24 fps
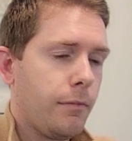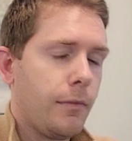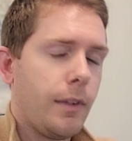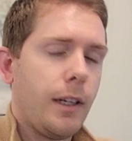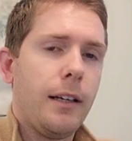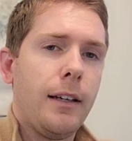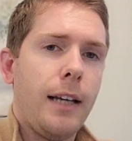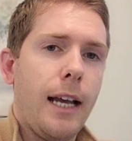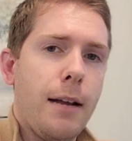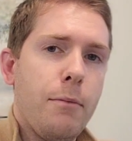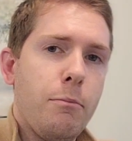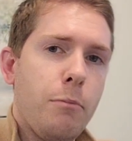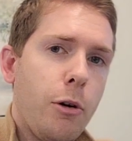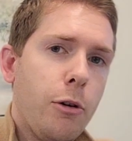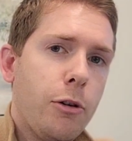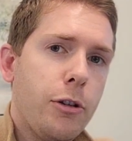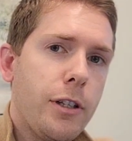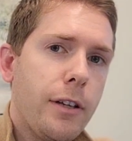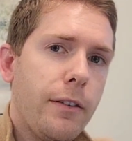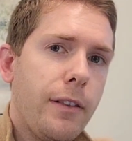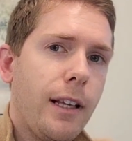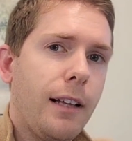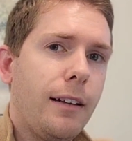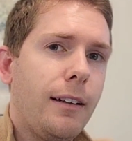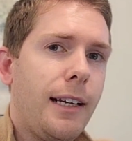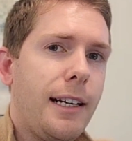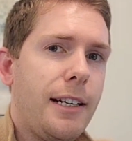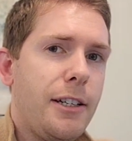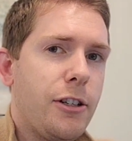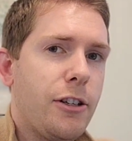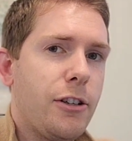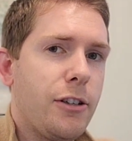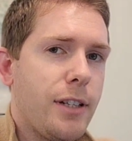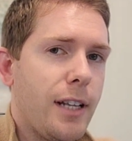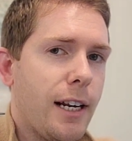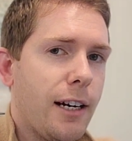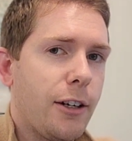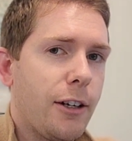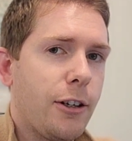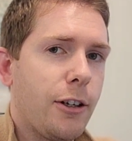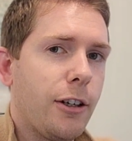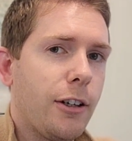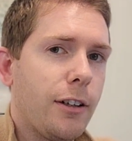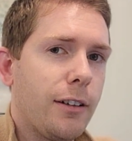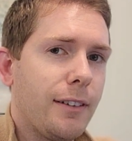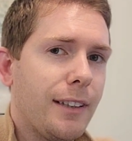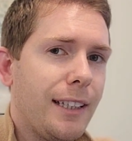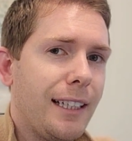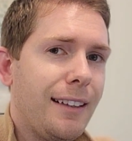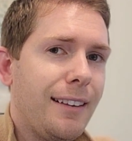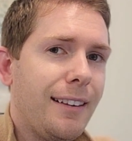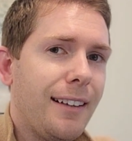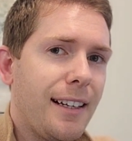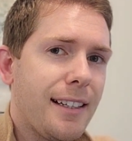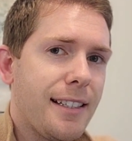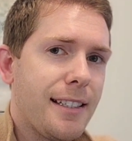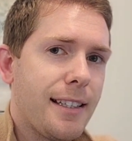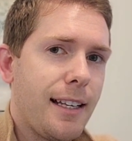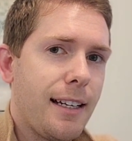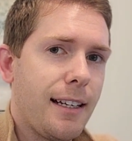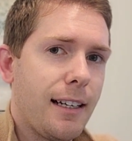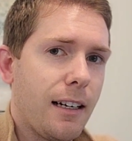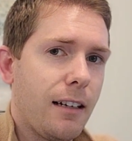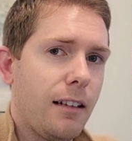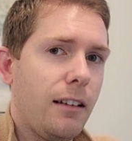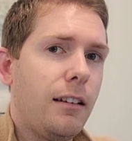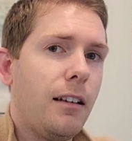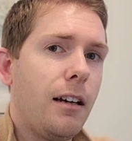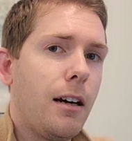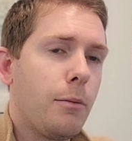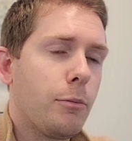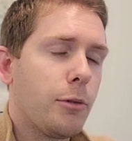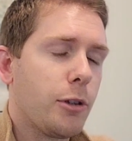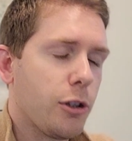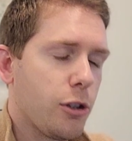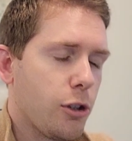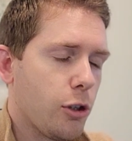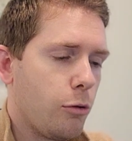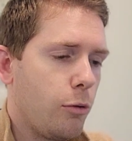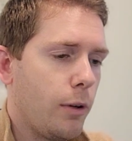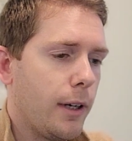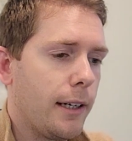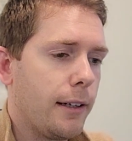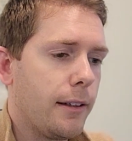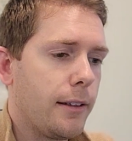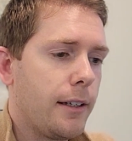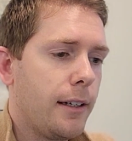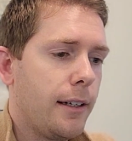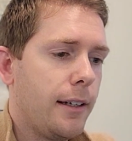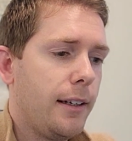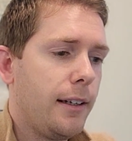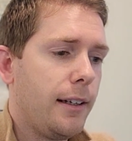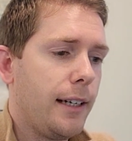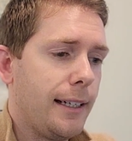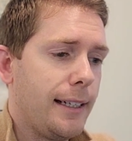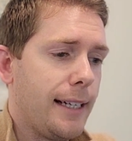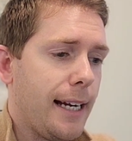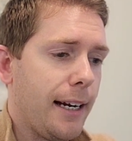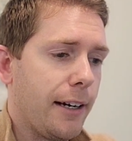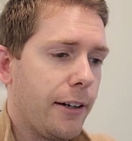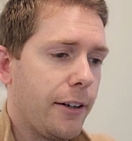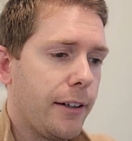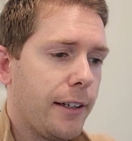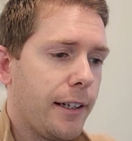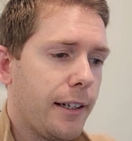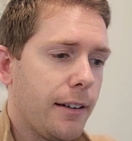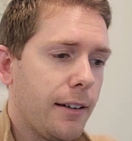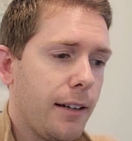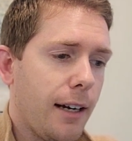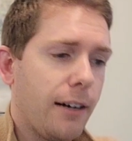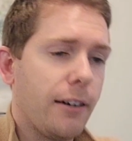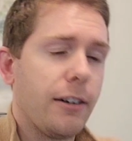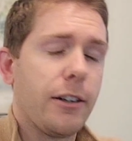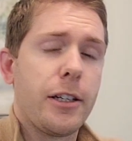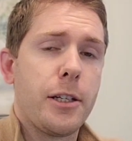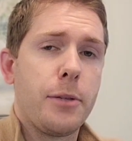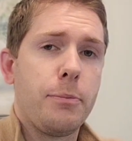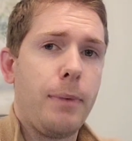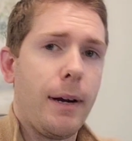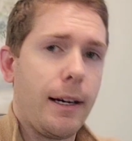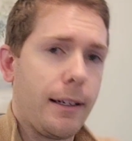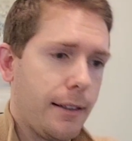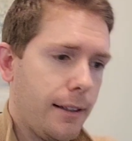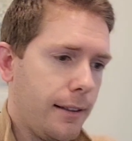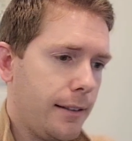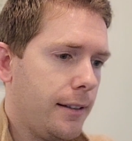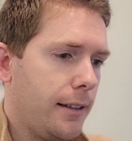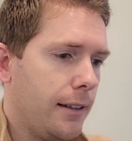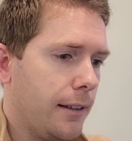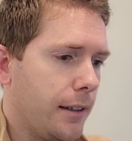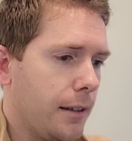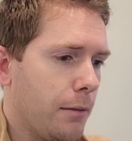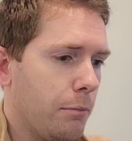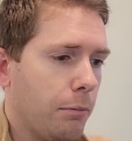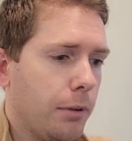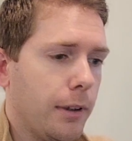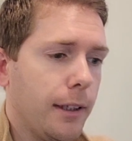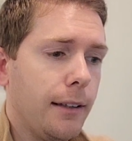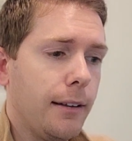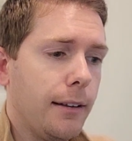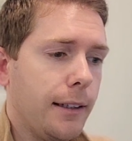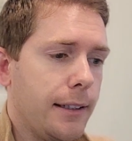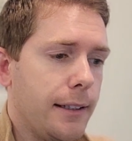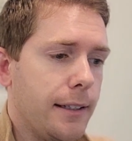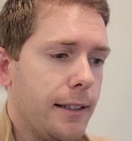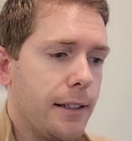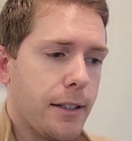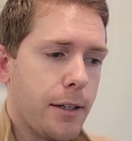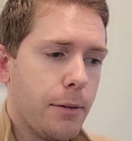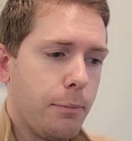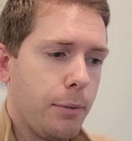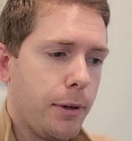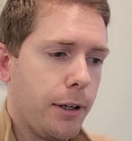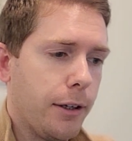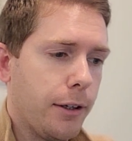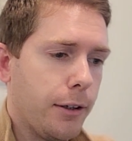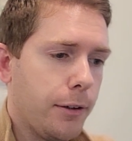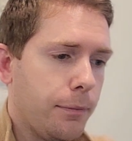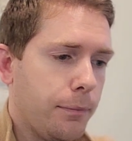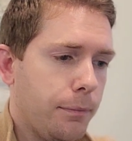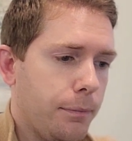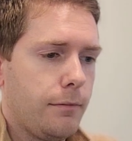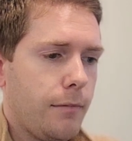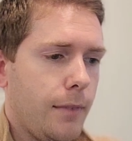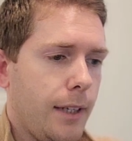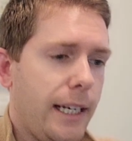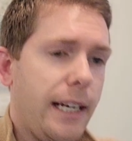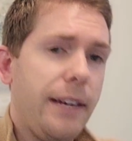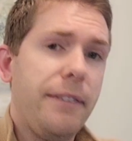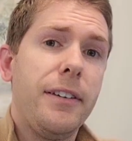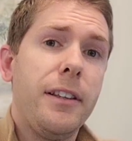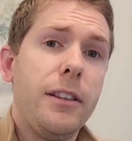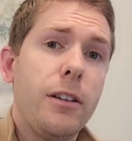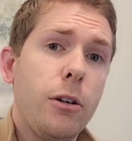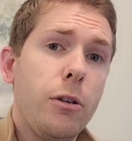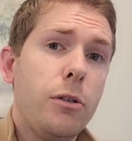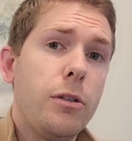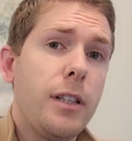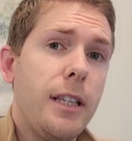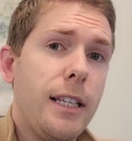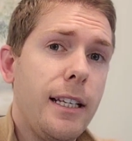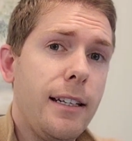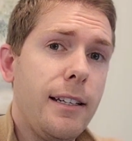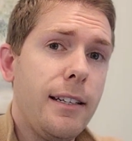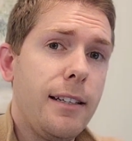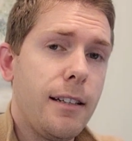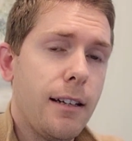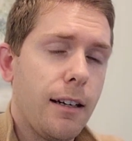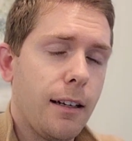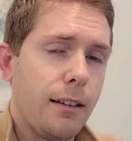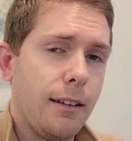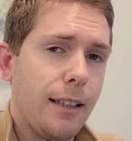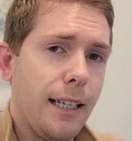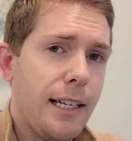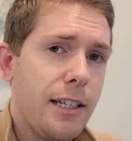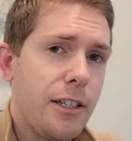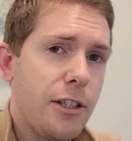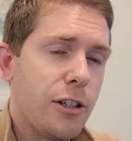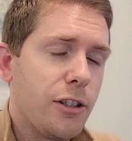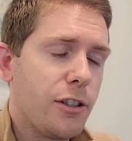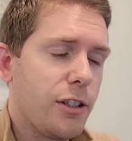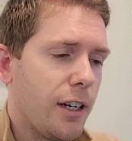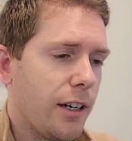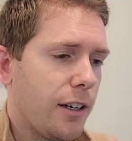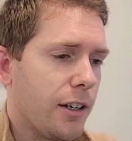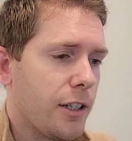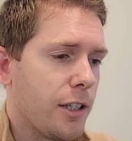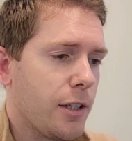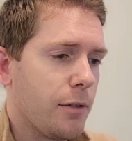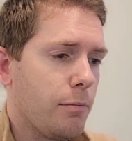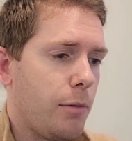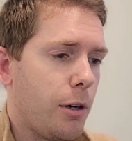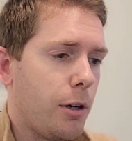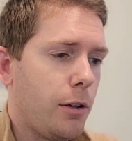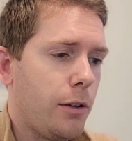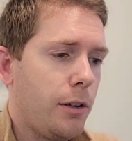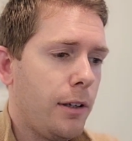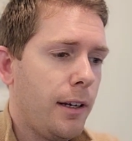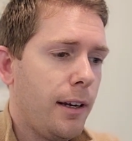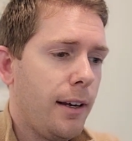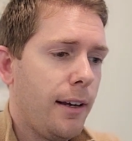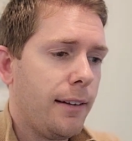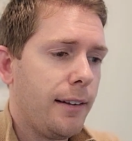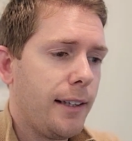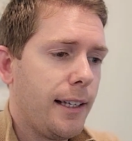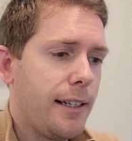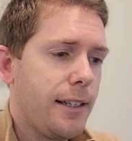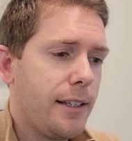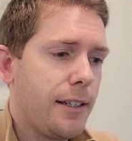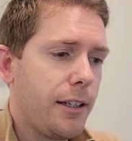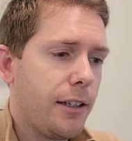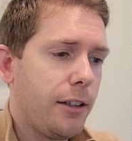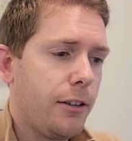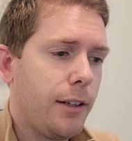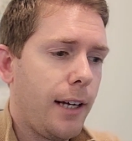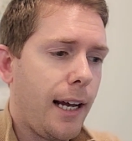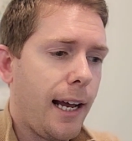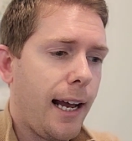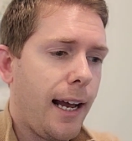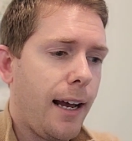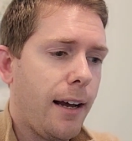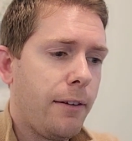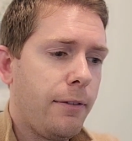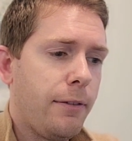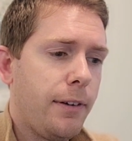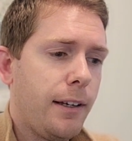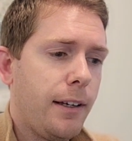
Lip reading: And most of the glaciers that are currently less than a kilometer squared in area are expected to completely disappear. Even though these glaciers are small, they still have